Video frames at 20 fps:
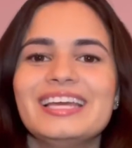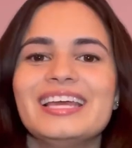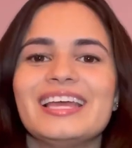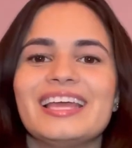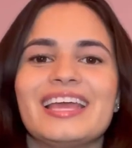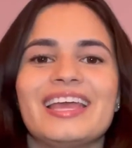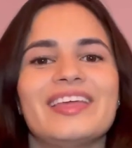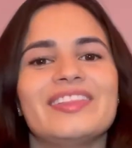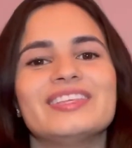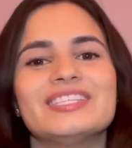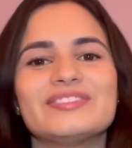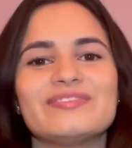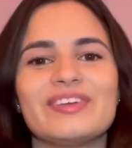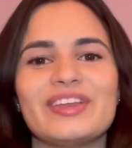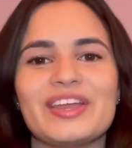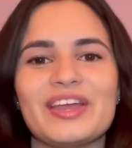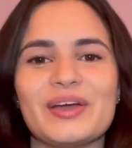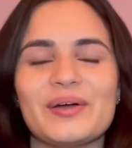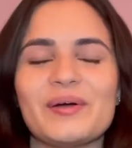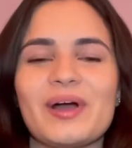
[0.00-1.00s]
In this
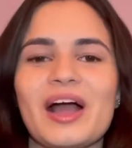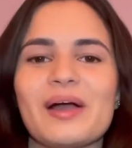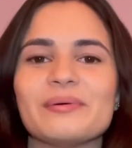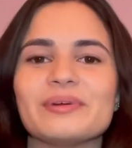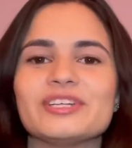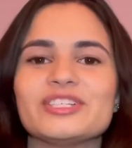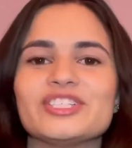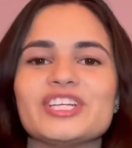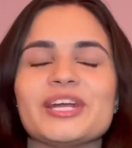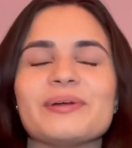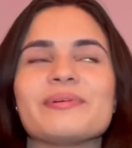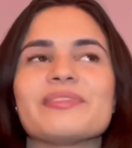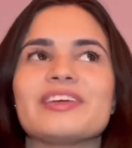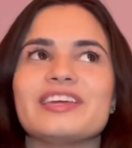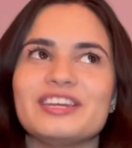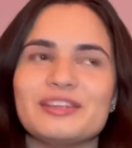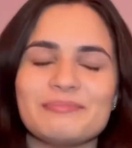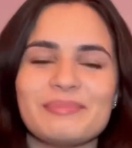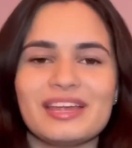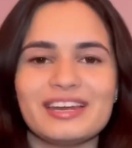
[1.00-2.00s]
video, I want to share with
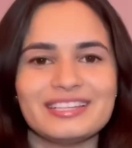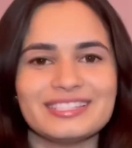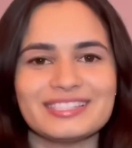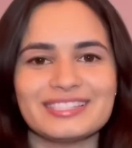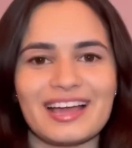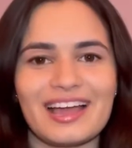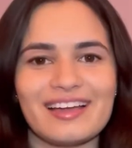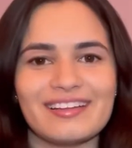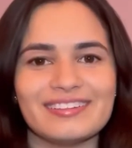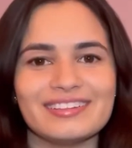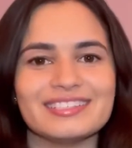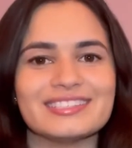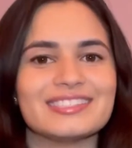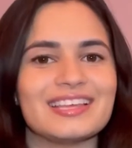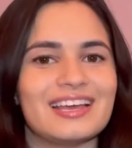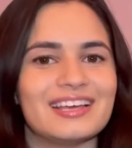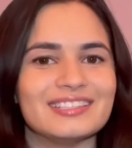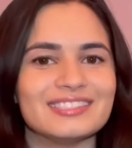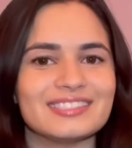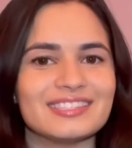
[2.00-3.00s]
independent stylists
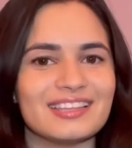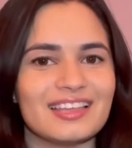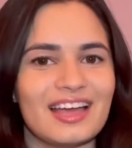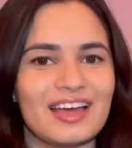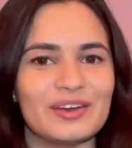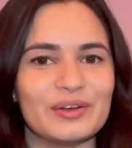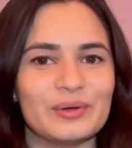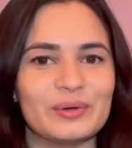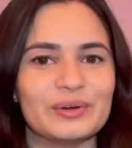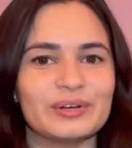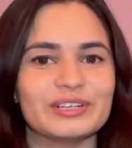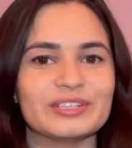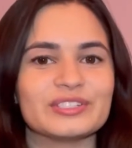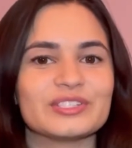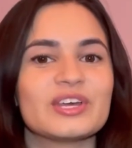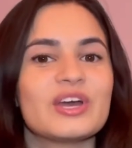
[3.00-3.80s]
and salon owners